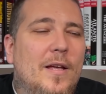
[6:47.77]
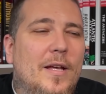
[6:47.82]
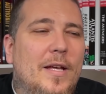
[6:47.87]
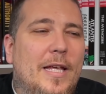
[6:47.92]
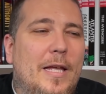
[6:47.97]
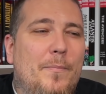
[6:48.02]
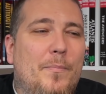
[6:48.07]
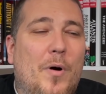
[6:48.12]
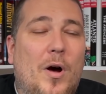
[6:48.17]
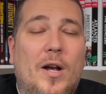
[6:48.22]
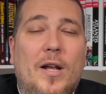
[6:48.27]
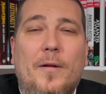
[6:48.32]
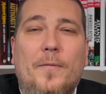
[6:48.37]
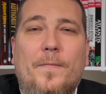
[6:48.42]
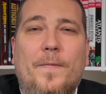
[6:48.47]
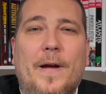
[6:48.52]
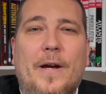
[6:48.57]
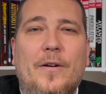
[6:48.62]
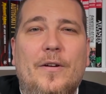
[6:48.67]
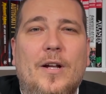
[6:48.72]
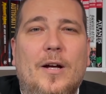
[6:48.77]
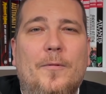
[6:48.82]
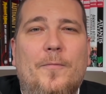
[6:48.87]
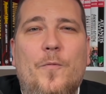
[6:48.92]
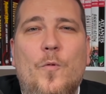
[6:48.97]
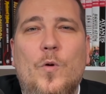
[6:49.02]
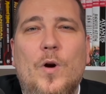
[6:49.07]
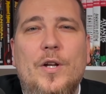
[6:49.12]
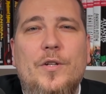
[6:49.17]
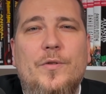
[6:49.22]
He bought it, fair enough,
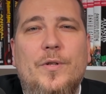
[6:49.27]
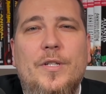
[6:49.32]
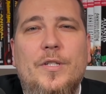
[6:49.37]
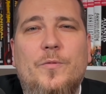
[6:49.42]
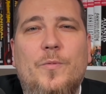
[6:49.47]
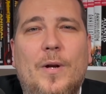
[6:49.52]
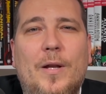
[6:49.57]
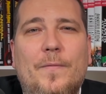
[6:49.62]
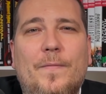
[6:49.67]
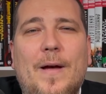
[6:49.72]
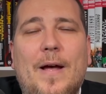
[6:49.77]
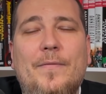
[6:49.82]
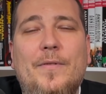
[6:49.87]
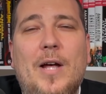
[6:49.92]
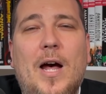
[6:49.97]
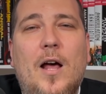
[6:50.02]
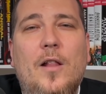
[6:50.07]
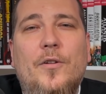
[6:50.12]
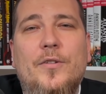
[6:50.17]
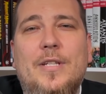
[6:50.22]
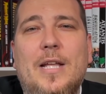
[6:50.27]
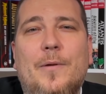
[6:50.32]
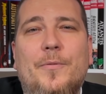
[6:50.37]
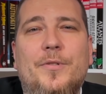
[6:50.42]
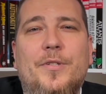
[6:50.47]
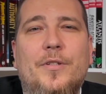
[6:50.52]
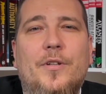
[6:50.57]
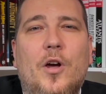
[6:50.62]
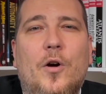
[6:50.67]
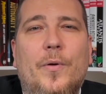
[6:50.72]
four hundred twenty-five dollars. That
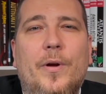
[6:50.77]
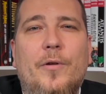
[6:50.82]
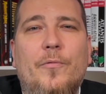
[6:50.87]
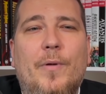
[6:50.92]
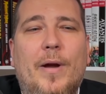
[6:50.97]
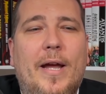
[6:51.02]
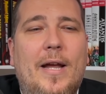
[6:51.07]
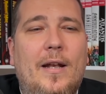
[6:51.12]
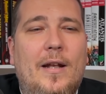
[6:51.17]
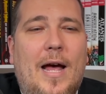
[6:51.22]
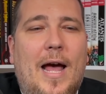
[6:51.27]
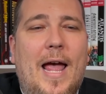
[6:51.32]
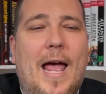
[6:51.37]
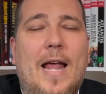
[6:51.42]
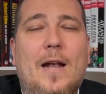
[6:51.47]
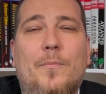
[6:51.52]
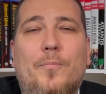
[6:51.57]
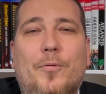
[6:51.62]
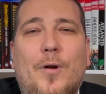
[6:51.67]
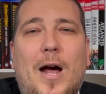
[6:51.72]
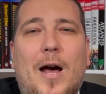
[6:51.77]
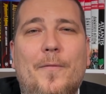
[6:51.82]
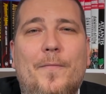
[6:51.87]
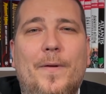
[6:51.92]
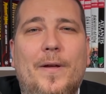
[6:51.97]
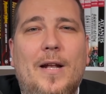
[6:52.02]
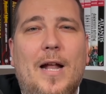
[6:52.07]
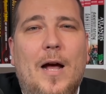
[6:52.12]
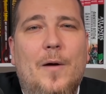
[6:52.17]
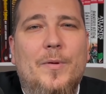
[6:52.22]
was the going rate. I had a
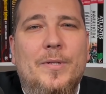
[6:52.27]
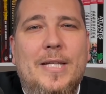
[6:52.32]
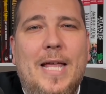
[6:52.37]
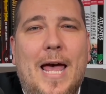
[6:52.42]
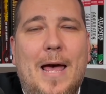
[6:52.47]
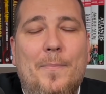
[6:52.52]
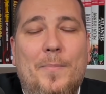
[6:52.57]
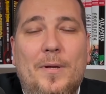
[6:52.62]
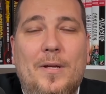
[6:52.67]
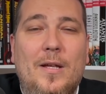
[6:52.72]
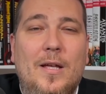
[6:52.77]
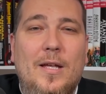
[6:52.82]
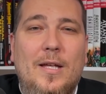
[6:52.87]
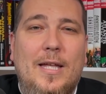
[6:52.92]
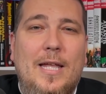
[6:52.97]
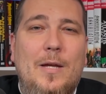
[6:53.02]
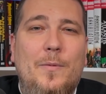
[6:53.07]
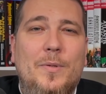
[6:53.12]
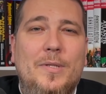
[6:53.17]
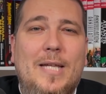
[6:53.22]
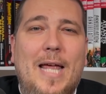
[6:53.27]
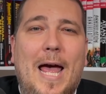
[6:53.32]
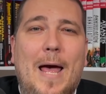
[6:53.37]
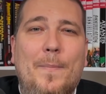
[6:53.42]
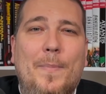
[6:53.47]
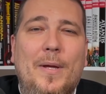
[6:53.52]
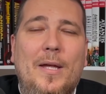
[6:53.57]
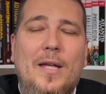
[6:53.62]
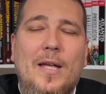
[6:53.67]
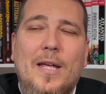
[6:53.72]
profit. I was happy. He was
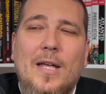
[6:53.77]
happy.